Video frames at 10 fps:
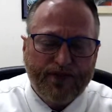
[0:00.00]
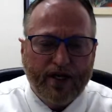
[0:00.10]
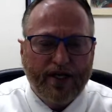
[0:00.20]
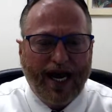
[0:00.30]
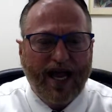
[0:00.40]

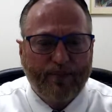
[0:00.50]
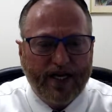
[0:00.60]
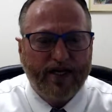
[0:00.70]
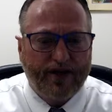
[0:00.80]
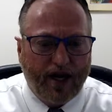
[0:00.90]
You like being
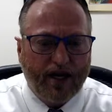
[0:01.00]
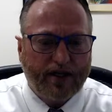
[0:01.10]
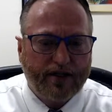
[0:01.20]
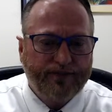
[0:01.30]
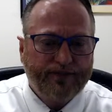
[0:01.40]
a duck?
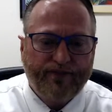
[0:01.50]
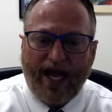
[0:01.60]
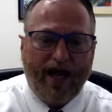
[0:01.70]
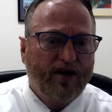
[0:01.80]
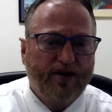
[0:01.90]
I
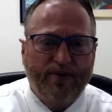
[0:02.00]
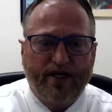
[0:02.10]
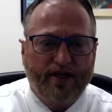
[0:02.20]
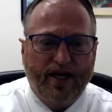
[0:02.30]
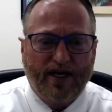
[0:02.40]
don't like being a
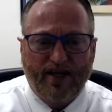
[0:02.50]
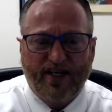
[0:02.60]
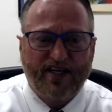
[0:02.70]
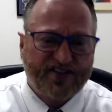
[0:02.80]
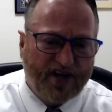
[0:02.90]
duck. I think
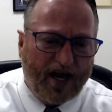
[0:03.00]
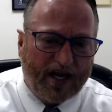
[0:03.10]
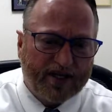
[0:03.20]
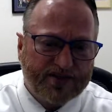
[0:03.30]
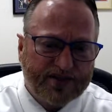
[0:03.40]
it
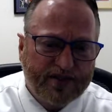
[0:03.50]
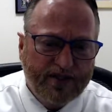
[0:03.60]
sucks.